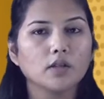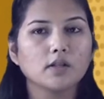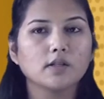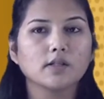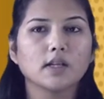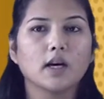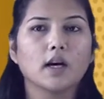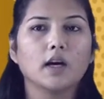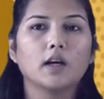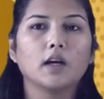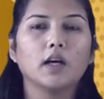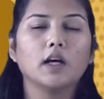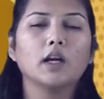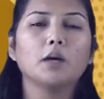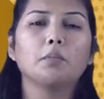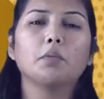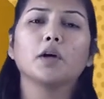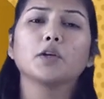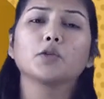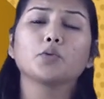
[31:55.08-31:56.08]
the sun in
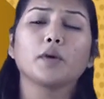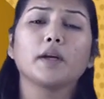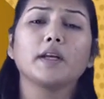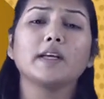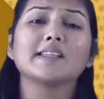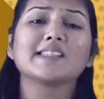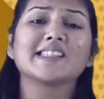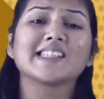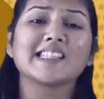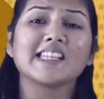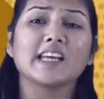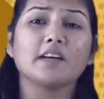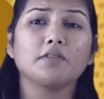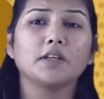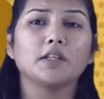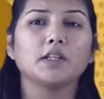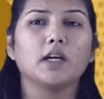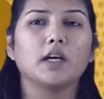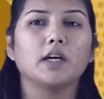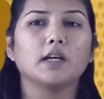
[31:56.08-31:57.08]
about
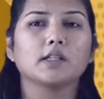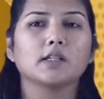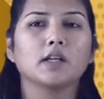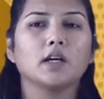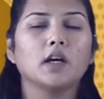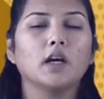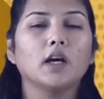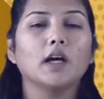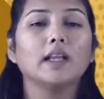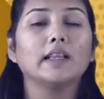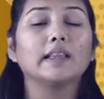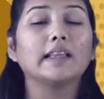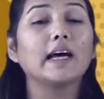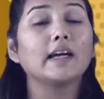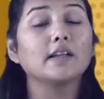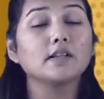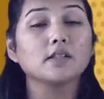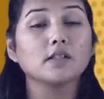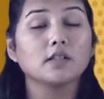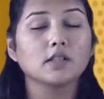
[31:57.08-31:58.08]
27 days. That
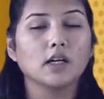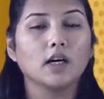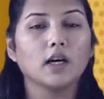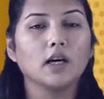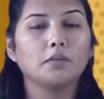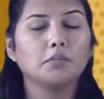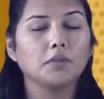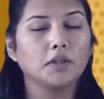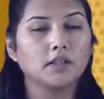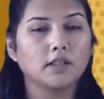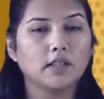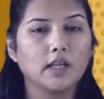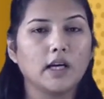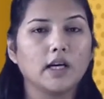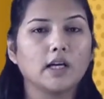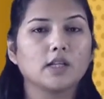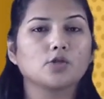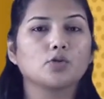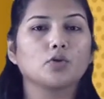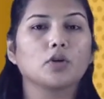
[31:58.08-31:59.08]
is the time it
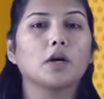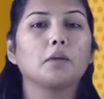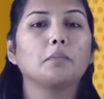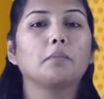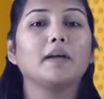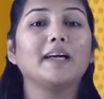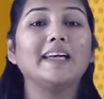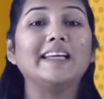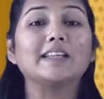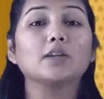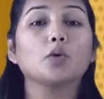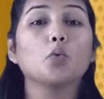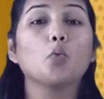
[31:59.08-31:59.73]
takes to complete